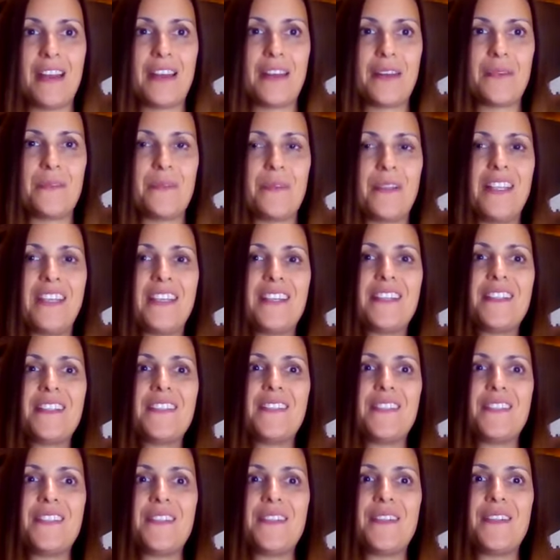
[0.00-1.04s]
So are you willing
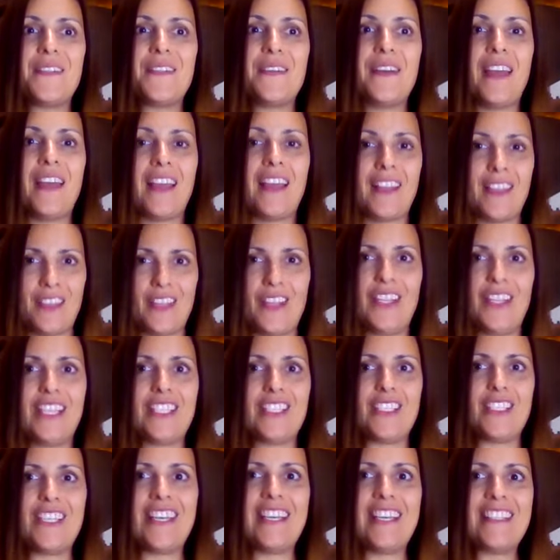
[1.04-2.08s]
to
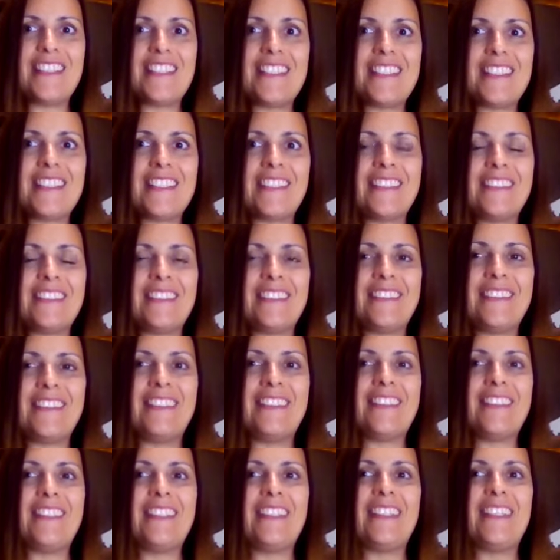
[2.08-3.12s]
acknowledge this?
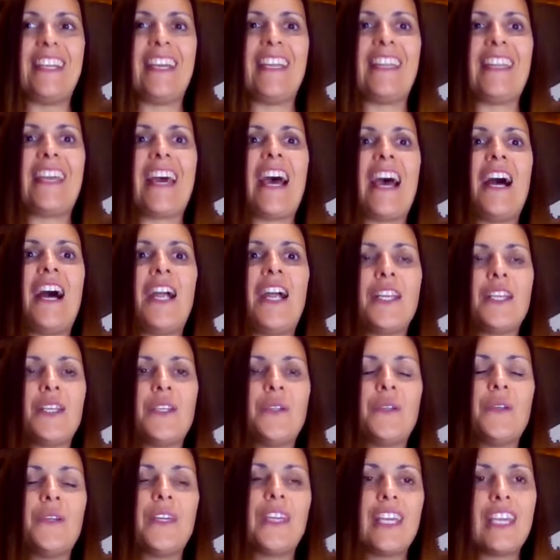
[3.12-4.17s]
And are
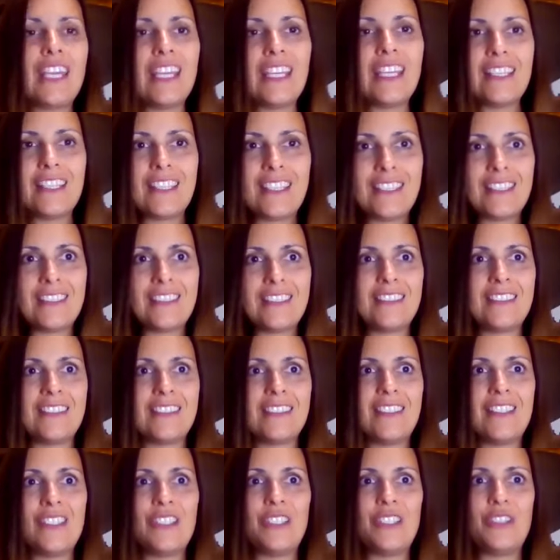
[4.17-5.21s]
you in
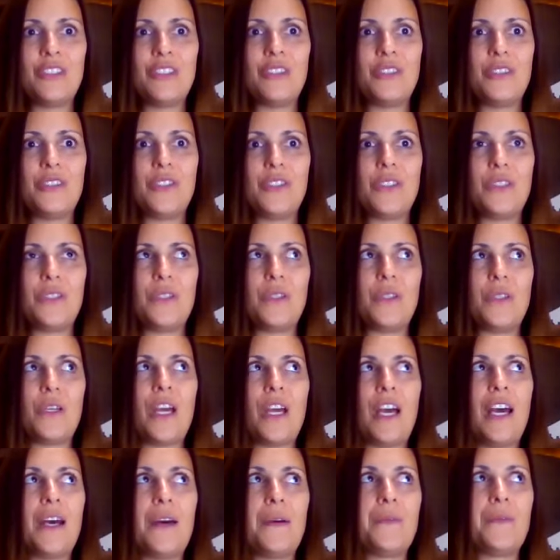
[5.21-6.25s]

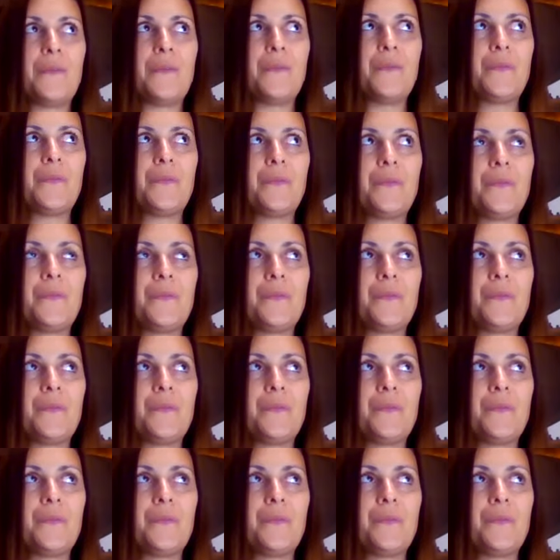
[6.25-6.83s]
to